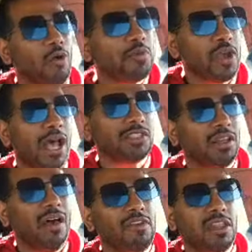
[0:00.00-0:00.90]
you guys are
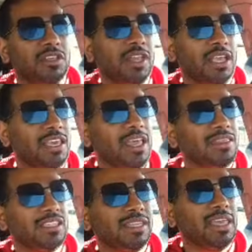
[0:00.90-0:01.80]
loving this and getting
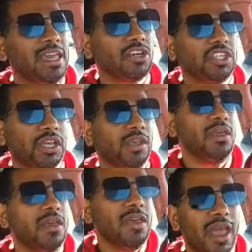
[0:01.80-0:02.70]
this energy
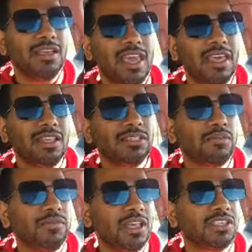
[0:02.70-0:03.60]
and getting this
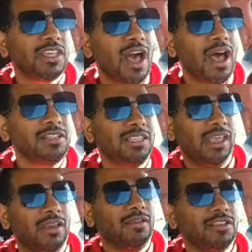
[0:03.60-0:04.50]
this
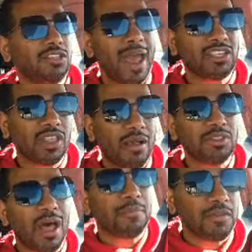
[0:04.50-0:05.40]
content. Smash thumbs
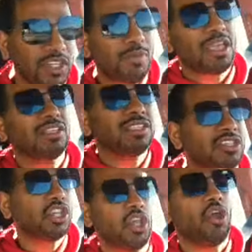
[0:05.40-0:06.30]
up if making sense
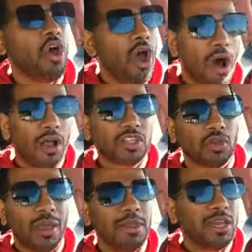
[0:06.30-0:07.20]
to you. Also,
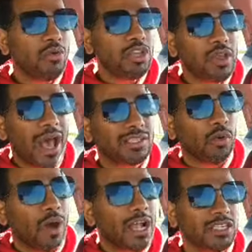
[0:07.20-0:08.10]
let me know where you guys are
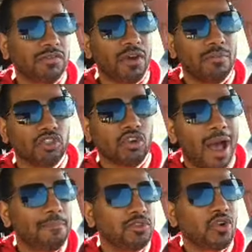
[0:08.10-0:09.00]
watching from.
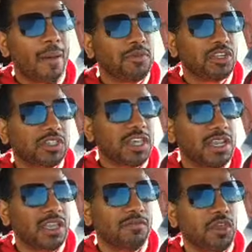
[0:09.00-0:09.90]
Drop drop your
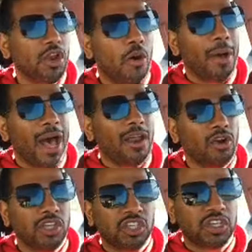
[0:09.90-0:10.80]
city if you don't mind or your
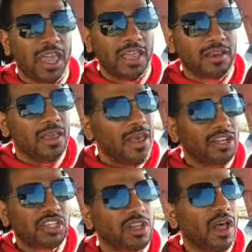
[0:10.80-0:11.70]
state. I
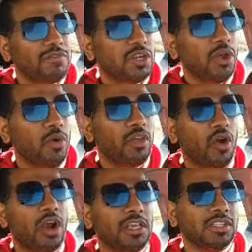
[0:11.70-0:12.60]
just love to know where the
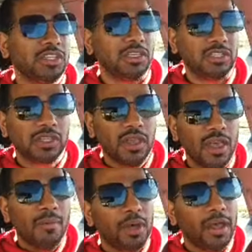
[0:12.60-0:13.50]
audience is.
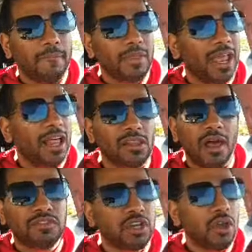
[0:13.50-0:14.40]
But and I love
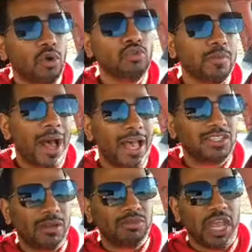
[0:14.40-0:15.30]
to know whose minds
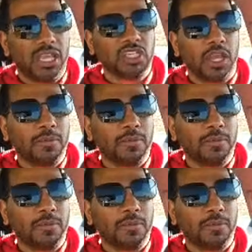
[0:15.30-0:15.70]
I'm changing.